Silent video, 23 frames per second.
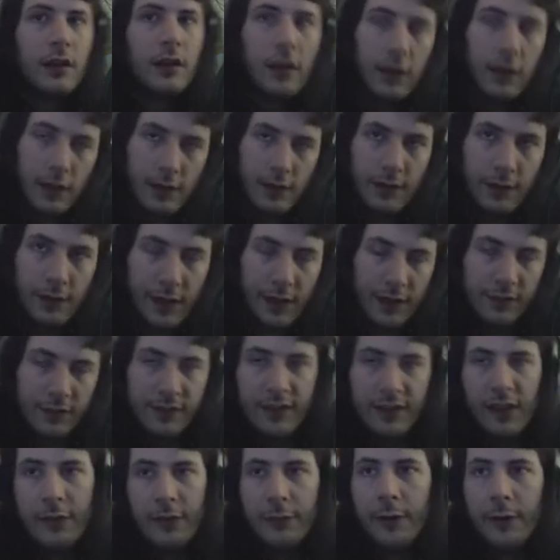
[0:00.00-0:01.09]

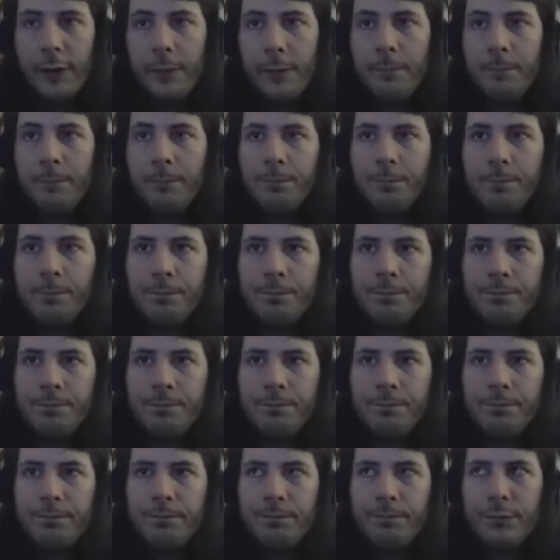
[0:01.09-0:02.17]
etc.,
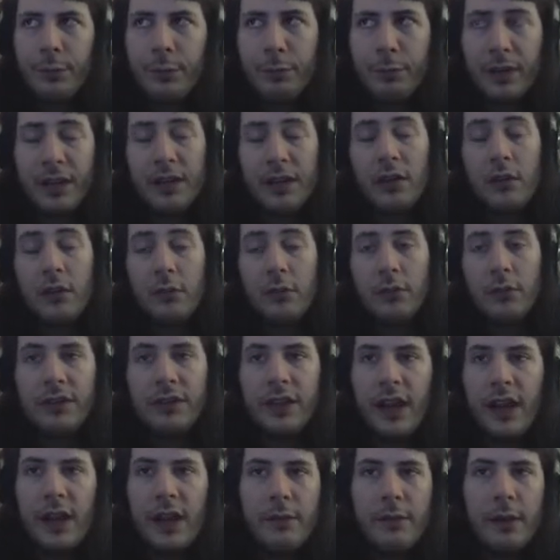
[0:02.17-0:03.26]
depending on which
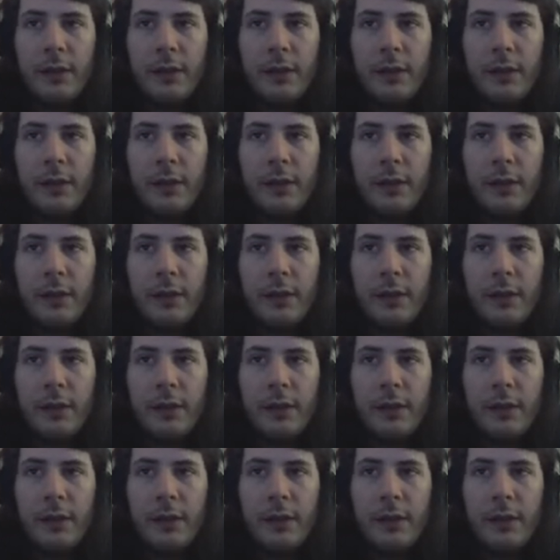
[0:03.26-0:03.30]
game.